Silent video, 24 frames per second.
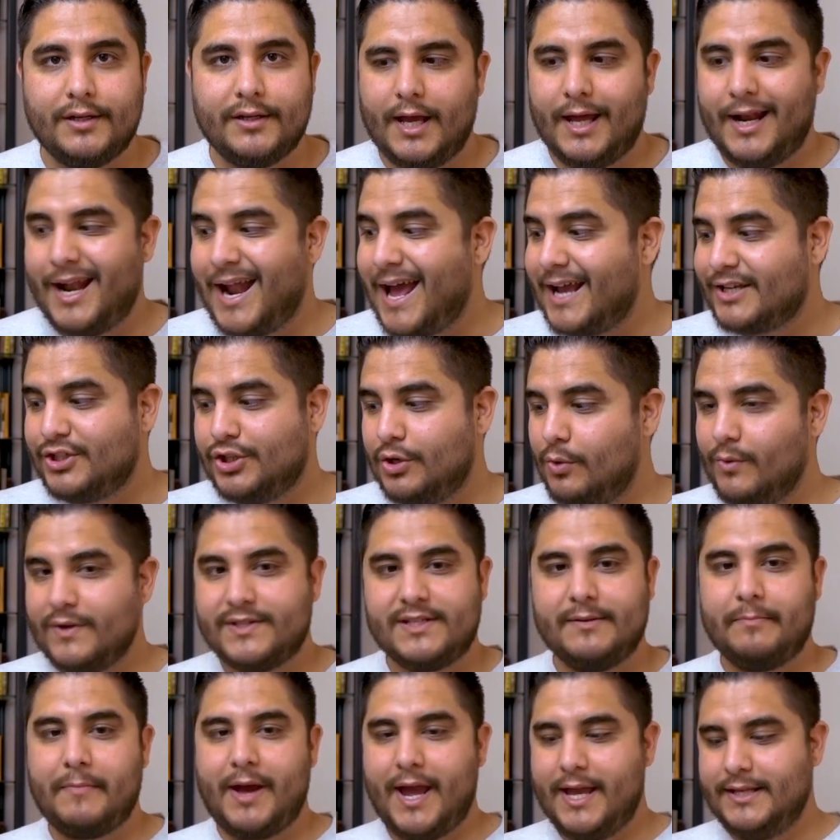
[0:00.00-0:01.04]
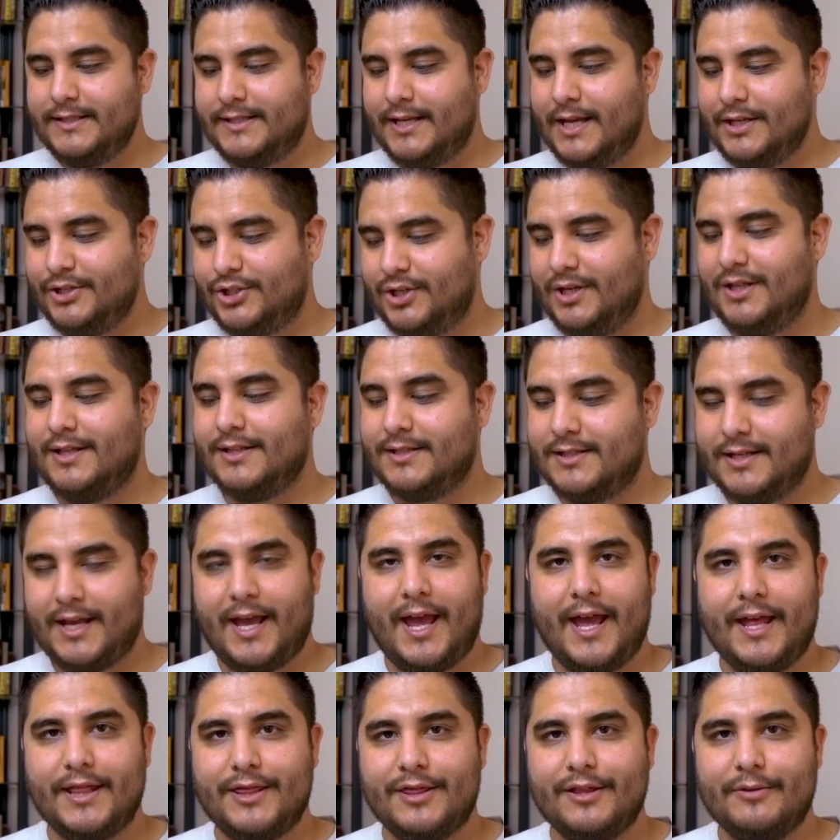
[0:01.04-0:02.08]
And it actually wasn't my intention to
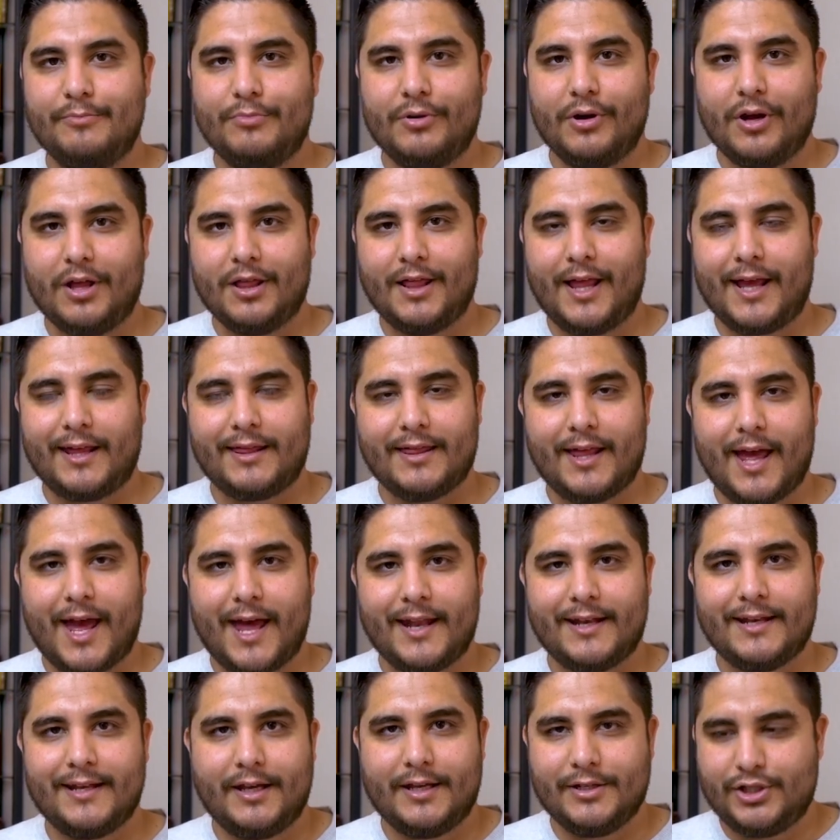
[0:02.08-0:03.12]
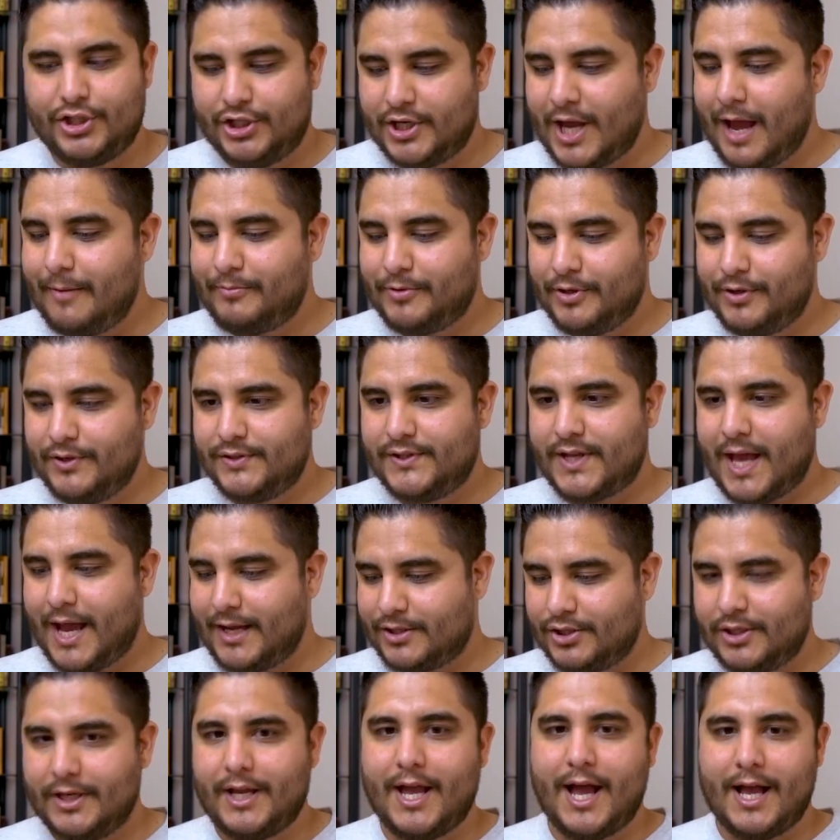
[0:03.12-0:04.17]
end the book like that, because chapters
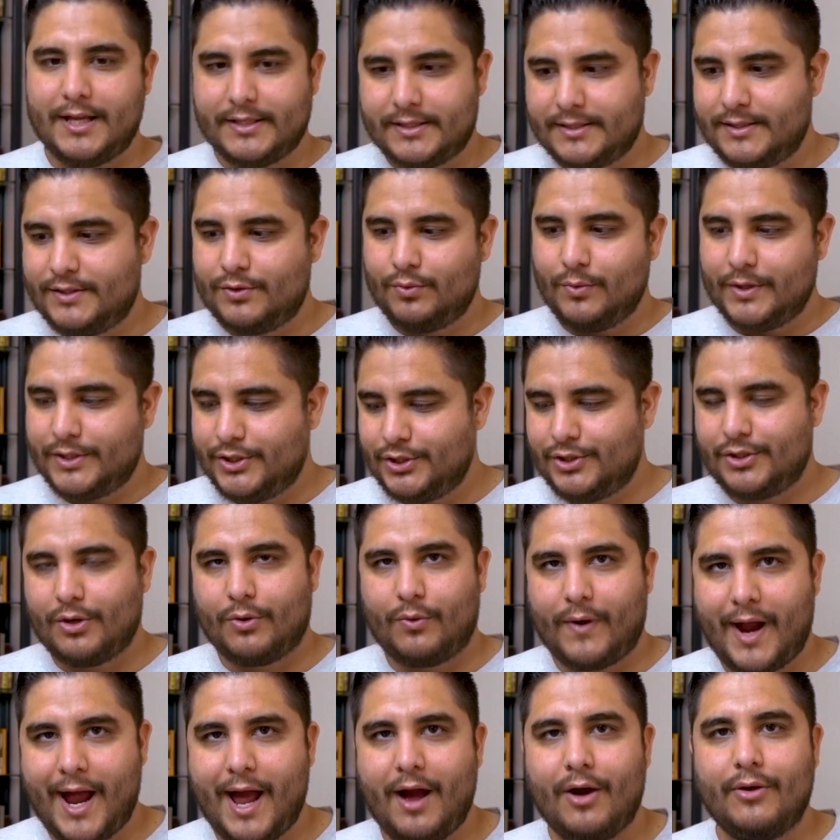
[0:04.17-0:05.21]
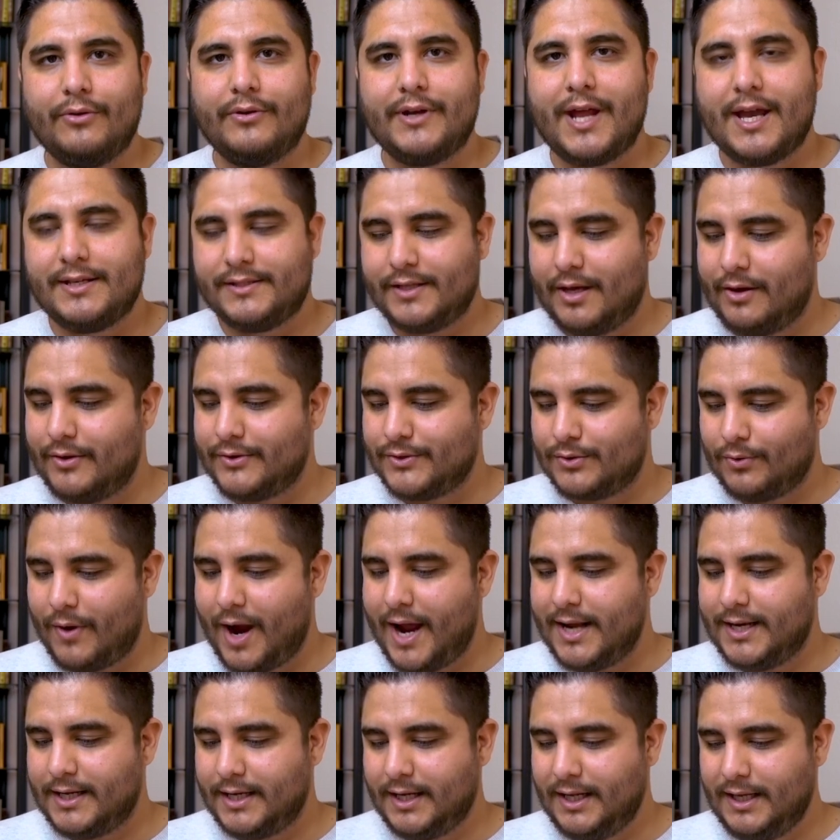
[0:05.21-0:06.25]
actually got switched around as I was
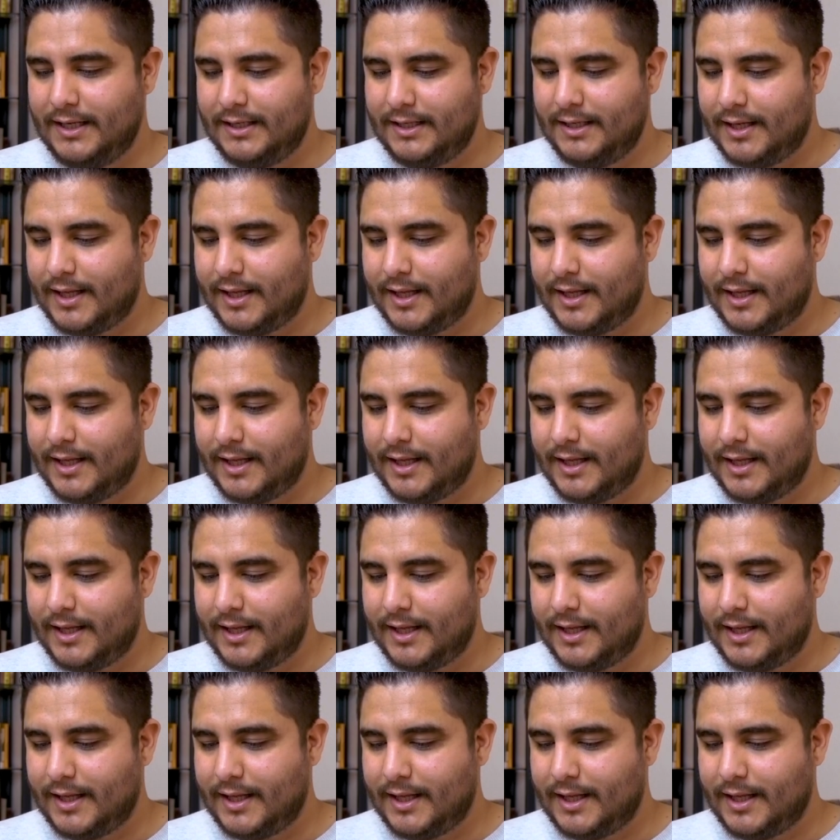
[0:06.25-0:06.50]
writing it,